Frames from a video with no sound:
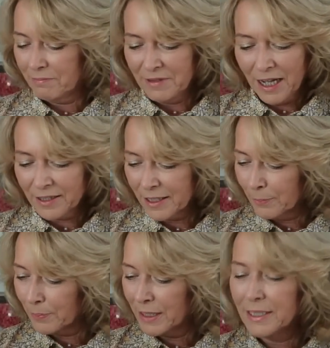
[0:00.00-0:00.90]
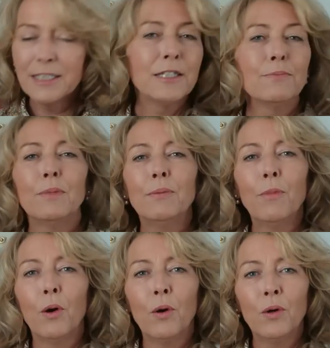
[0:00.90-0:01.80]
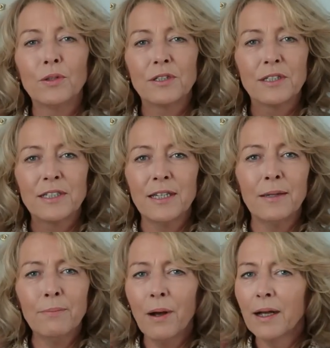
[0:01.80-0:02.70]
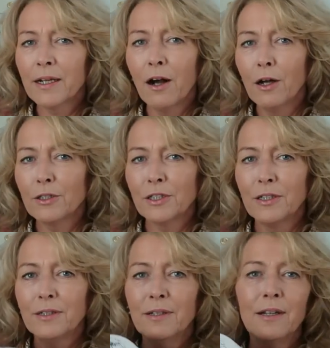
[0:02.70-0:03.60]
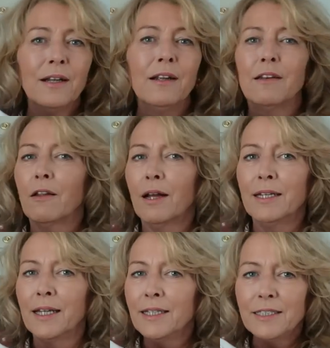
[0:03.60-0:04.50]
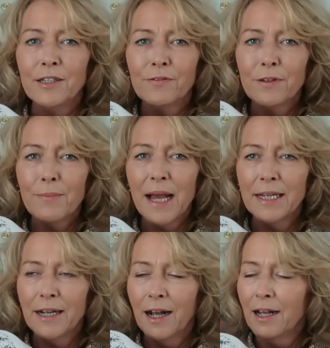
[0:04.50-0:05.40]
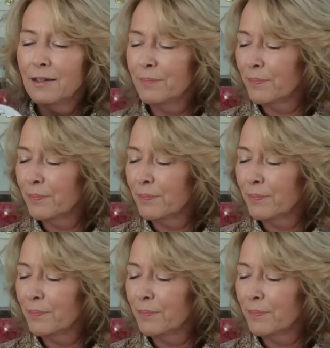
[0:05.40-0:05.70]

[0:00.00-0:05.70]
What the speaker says: Nothing pleases me more to sit in my garden like Lady of the Manor,